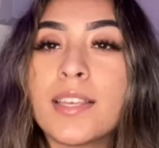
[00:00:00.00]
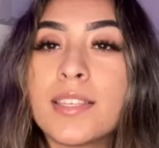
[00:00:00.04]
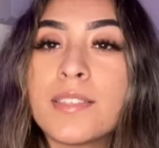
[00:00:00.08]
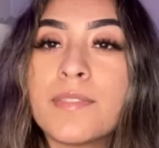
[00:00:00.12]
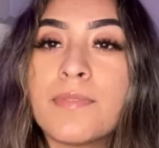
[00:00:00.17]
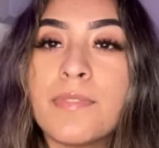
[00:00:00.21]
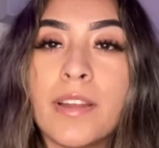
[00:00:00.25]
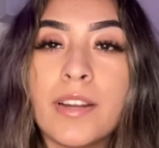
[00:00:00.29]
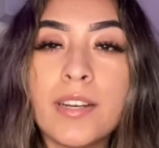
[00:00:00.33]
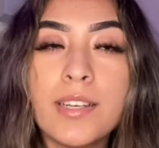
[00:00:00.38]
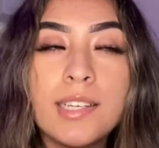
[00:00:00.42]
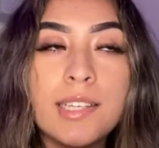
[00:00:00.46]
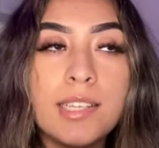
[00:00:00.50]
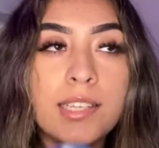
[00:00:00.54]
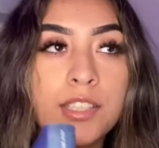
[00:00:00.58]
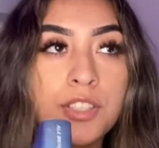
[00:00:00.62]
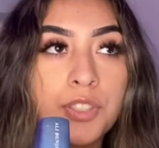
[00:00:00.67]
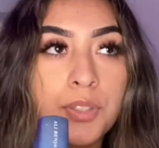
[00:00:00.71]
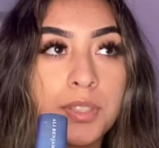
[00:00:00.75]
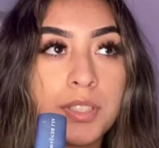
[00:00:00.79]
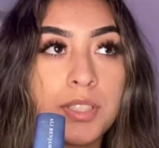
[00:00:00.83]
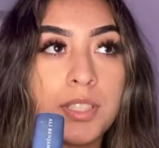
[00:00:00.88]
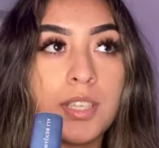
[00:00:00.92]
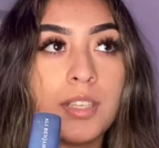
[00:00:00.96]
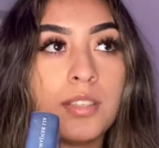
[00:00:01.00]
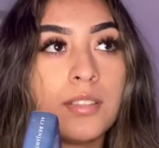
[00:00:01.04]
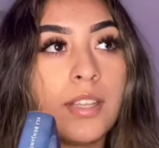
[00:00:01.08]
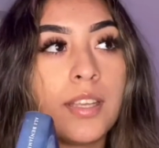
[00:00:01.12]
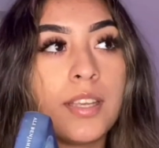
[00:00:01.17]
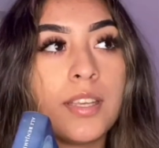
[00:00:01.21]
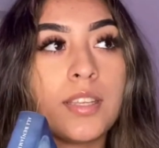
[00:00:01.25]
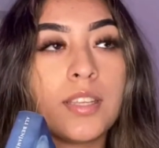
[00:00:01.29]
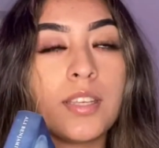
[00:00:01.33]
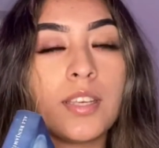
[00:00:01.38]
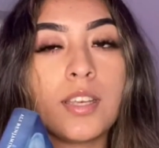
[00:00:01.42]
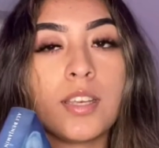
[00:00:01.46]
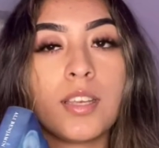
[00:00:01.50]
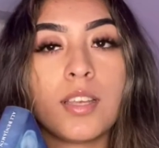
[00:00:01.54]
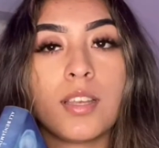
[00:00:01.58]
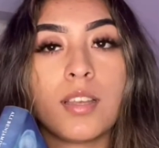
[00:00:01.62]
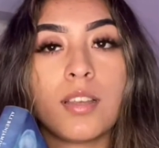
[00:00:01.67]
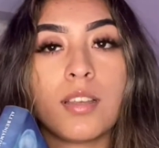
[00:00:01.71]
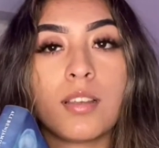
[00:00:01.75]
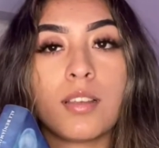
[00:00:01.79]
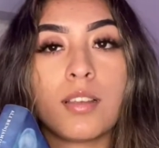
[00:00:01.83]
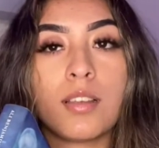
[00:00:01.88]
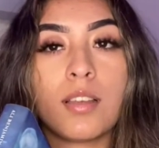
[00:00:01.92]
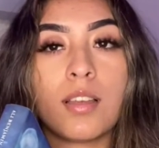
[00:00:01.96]
very interesting like
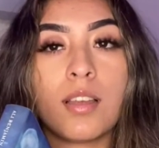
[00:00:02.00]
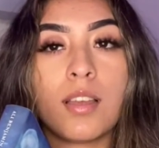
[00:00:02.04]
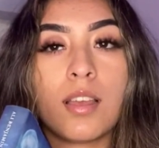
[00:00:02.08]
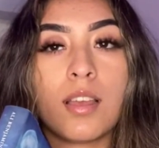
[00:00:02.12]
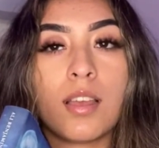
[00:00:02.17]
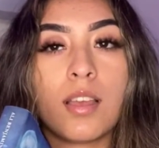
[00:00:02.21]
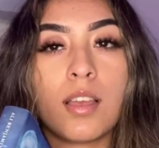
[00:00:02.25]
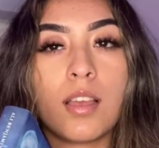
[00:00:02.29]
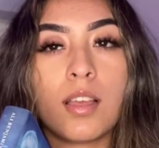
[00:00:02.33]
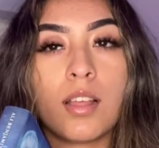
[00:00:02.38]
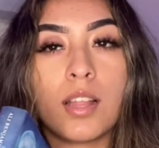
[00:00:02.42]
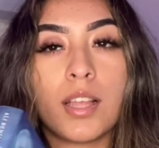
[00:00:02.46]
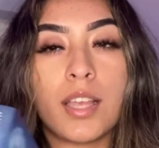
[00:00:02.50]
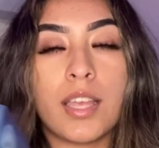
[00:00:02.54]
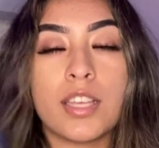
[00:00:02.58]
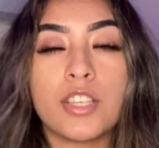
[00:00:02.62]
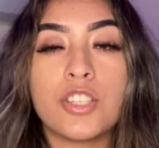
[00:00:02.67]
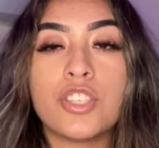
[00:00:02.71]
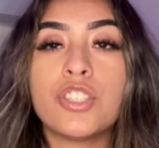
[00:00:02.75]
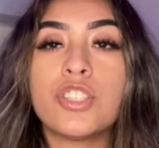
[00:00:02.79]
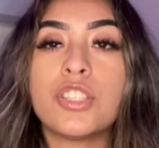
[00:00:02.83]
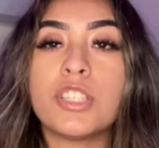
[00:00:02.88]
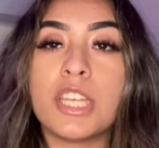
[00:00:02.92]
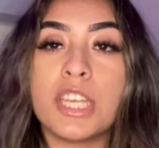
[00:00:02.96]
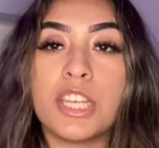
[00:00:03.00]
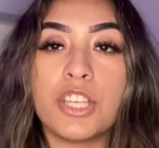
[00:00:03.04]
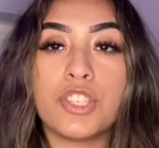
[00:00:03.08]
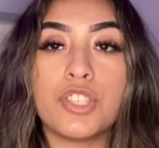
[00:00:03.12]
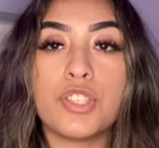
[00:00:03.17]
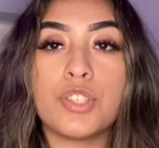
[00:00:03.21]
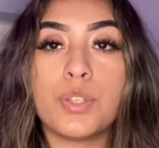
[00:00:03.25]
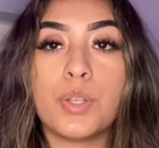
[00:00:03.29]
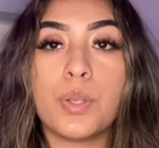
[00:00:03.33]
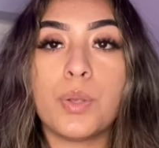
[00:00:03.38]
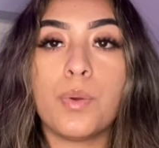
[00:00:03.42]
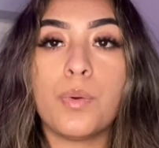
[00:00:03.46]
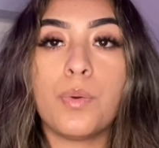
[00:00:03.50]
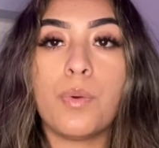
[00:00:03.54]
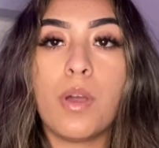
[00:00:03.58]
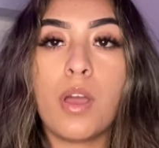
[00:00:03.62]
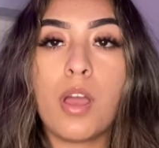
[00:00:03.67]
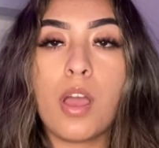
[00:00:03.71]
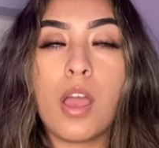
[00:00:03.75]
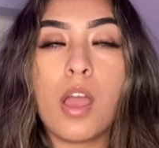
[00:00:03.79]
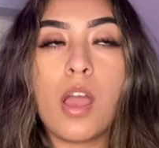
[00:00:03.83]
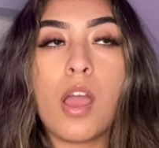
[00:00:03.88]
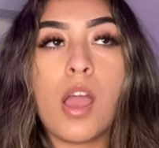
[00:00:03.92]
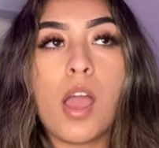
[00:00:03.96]
like it just teaches you
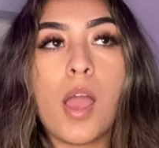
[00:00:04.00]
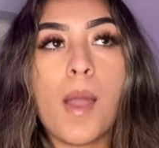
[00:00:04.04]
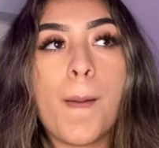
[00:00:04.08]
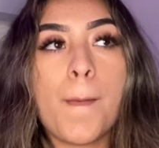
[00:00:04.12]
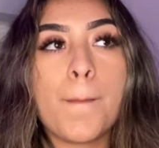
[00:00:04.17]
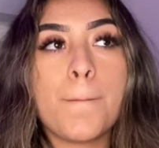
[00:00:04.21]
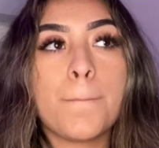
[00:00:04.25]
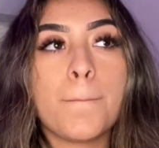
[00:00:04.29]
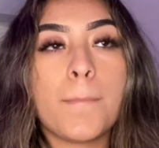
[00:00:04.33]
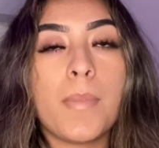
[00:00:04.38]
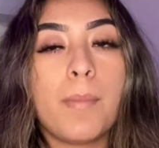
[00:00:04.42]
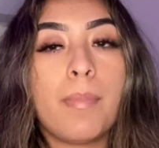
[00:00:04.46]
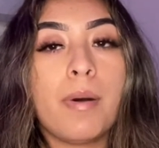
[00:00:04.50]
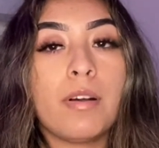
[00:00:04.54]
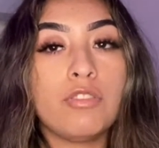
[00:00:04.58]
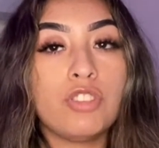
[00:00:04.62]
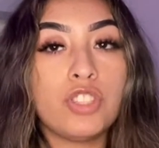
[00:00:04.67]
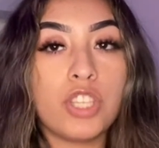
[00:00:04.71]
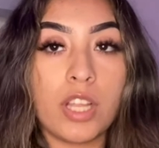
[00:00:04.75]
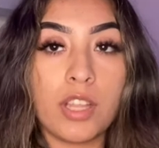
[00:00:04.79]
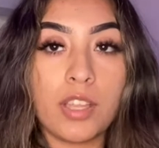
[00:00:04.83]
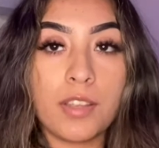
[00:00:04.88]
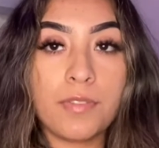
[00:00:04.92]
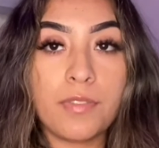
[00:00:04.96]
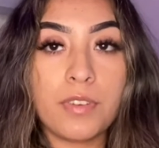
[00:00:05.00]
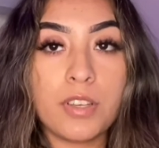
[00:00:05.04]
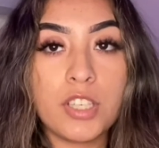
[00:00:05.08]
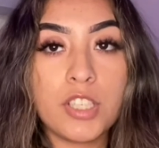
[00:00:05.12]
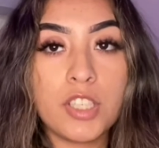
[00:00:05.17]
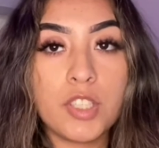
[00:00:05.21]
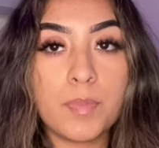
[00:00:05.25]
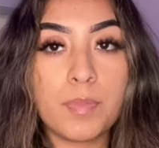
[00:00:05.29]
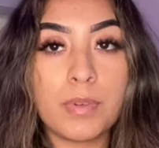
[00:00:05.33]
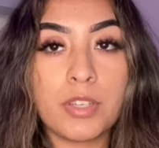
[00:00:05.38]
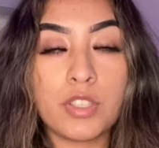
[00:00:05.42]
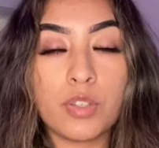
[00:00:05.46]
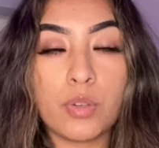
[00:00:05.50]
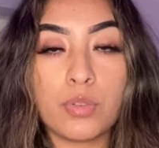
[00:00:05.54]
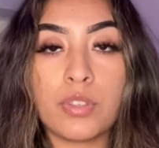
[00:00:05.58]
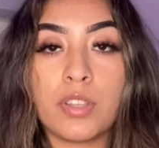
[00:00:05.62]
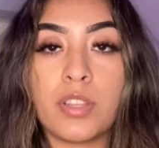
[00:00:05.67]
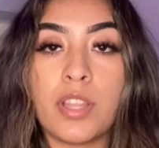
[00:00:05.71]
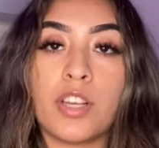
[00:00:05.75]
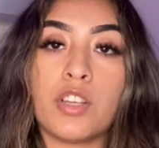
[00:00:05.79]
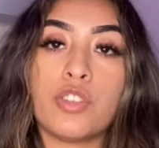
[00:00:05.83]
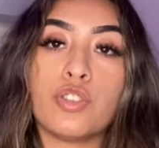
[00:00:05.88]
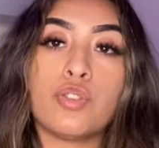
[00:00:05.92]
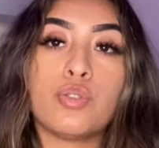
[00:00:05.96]
about jellyfish but it's also
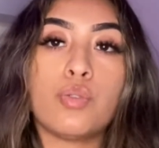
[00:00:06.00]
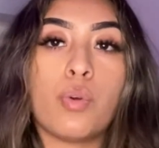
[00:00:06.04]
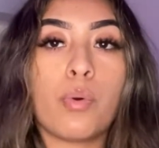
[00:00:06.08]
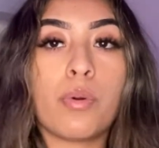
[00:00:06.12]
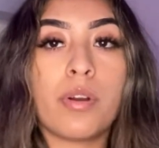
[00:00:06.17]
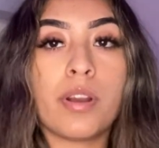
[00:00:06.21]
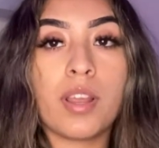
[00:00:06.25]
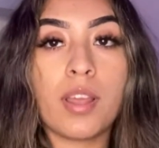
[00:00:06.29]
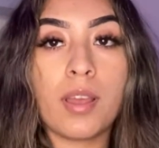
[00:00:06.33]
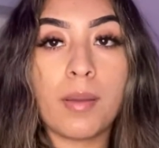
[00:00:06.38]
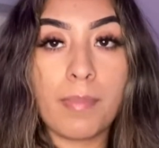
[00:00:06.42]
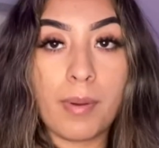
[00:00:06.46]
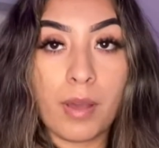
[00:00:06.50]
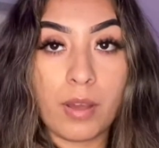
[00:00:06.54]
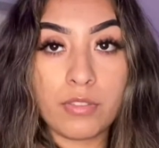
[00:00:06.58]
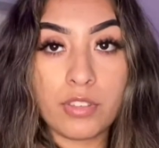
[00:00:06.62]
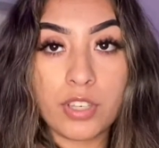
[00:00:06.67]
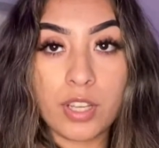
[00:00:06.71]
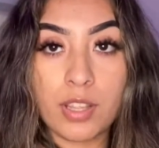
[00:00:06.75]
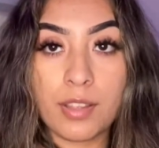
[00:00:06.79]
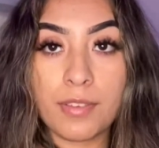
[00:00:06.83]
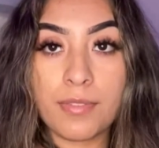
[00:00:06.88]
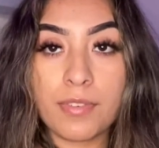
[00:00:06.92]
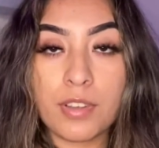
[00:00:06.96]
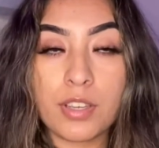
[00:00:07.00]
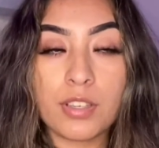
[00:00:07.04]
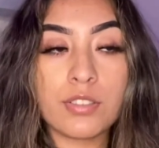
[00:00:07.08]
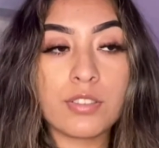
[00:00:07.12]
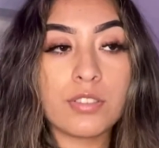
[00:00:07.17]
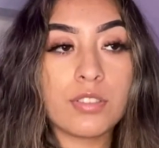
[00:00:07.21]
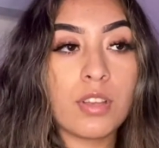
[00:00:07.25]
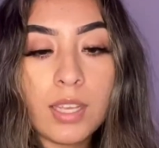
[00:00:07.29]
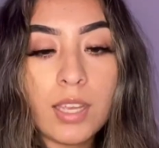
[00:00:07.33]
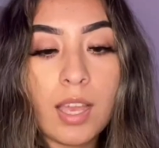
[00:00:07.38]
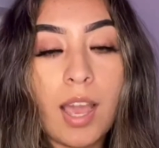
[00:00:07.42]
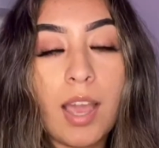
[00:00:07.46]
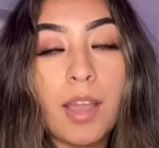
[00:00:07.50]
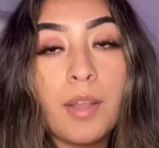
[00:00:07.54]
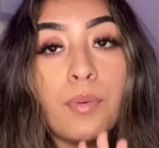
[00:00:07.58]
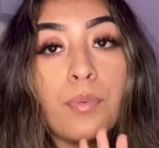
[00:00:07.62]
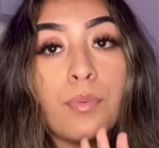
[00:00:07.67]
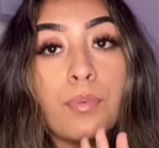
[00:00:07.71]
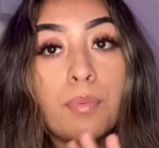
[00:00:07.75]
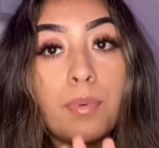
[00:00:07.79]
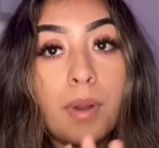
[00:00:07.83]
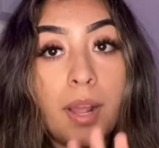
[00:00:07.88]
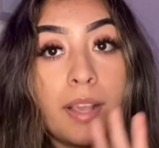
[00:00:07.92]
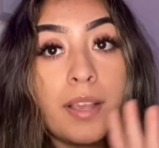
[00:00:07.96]
like a story about jellyfish i
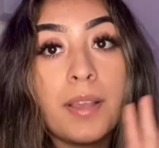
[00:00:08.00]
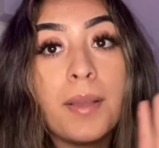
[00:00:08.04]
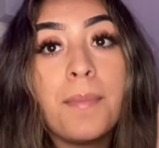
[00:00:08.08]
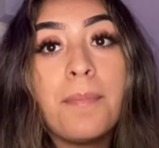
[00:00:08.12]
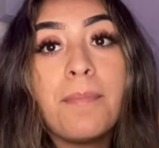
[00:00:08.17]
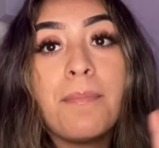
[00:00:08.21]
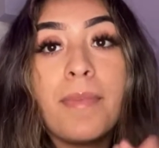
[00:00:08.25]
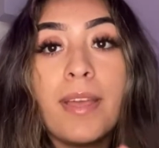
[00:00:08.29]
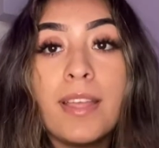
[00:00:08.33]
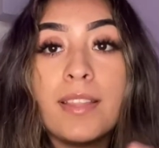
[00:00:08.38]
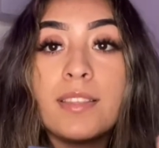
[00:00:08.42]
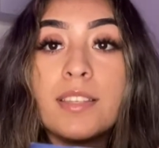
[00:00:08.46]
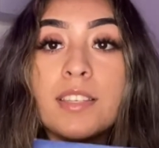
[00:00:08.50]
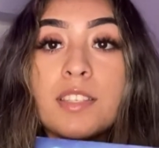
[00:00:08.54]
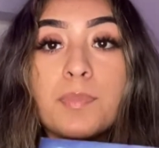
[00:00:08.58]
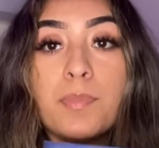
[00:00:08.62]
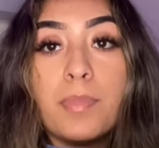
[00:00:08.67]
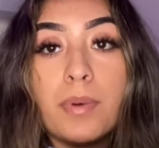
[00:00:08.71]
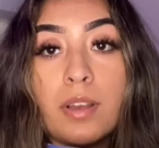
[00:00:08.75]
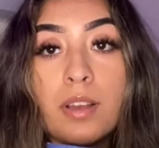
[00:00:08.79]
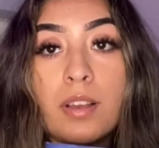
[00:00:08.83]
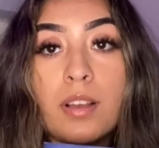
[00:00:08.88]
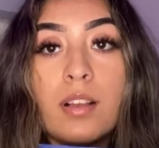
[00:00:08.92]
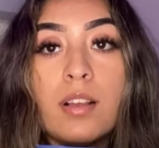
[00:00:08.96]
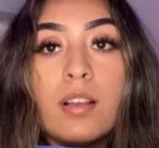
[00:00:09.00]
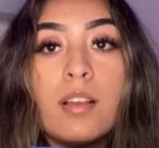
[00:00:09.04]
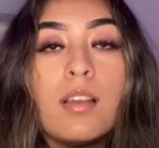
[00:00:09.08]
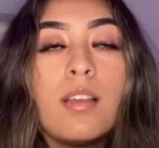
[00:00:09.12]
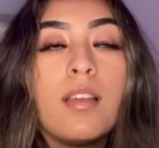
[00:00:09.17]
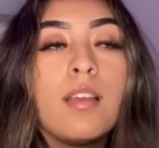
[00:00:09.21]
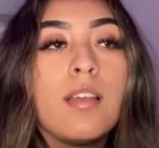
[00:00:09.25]
recommend this book